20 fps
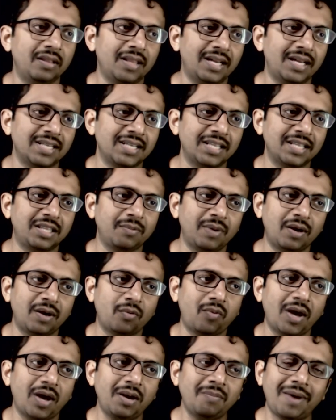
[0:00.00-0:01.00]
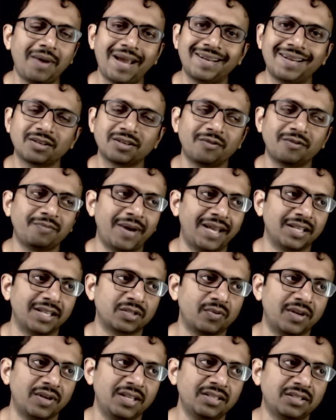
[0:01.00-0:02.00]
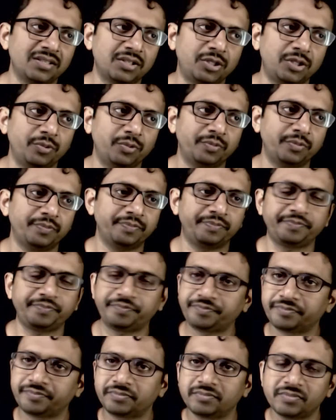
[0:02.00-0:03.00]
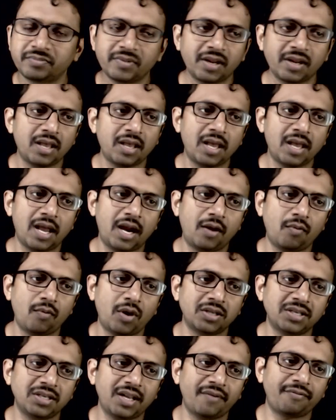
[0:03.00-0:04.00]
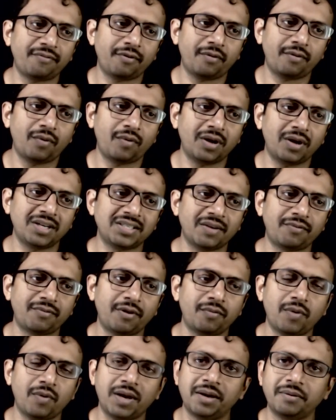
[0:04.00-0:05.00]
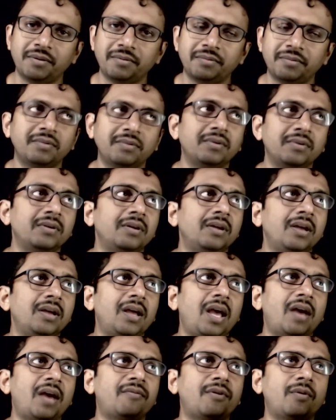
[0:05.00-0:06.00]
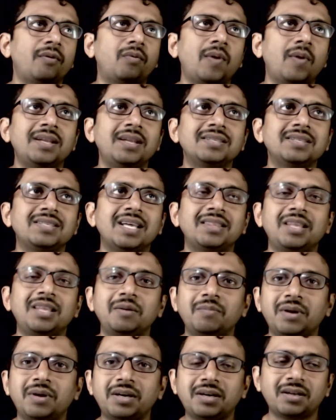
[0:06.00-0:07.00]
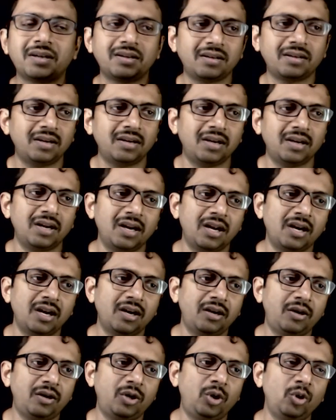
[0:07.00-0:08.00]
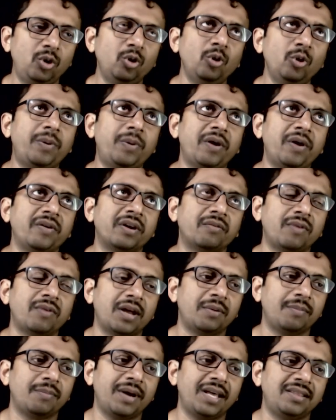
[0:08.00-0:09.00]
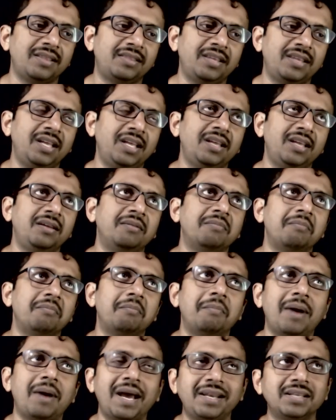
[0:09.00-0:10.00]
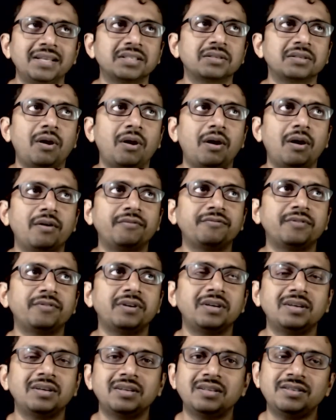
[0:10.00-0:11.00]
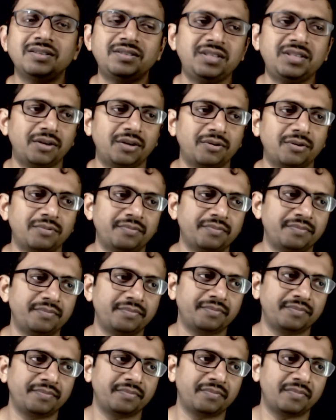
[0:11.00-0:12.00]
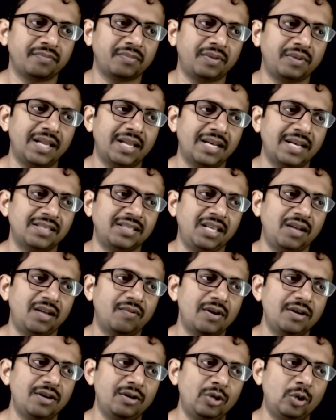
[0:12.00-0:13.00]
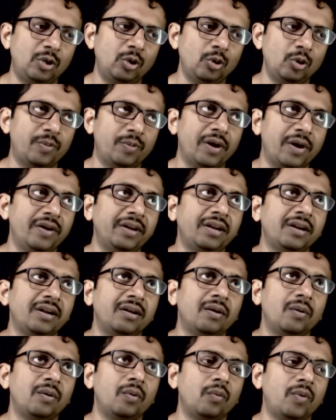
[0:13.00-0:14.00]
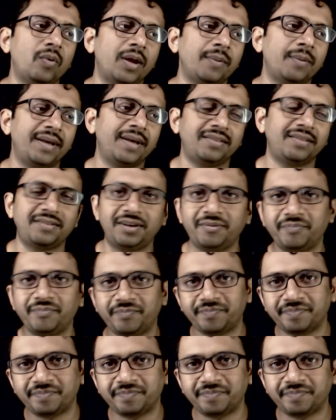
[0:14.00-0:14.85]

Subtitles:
That is nothing but 1 minus of minus 1 is 2. And what is f of 1? F of 1 is nothing but 2 power 1 by 3 minus of 0. That is equal to 2 power 1 by 3.